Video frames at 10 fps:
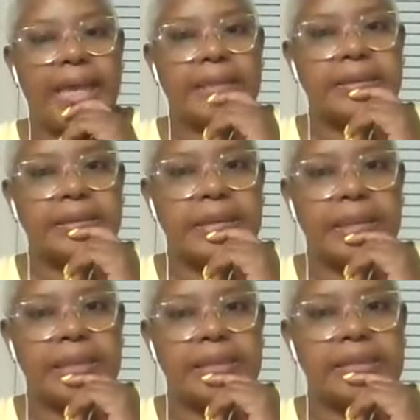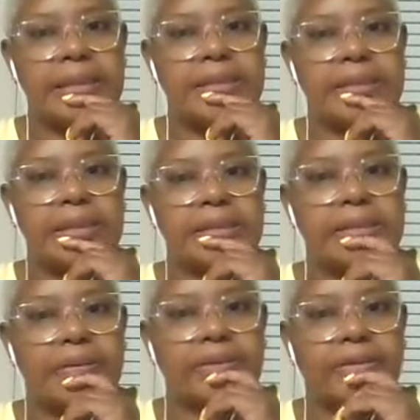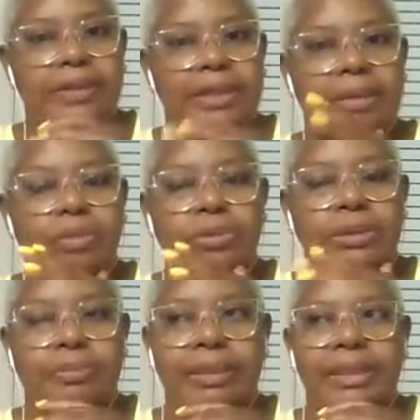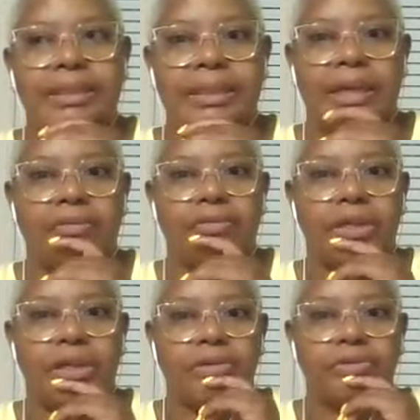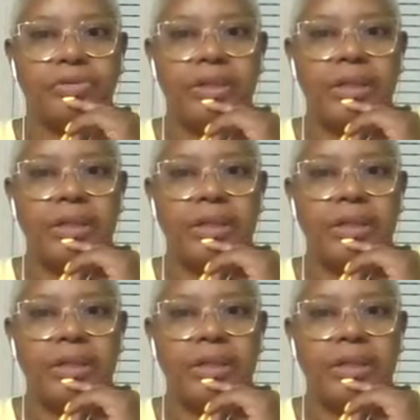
And it's sort of the immutability of love.